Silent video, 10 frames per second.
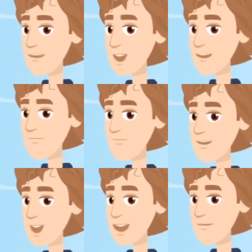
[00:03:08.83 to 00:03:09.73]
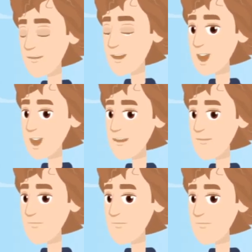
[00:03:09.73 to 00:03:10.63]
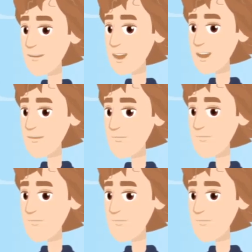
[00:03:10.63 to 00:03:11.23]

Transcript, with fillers: so it looks good on your TV. If you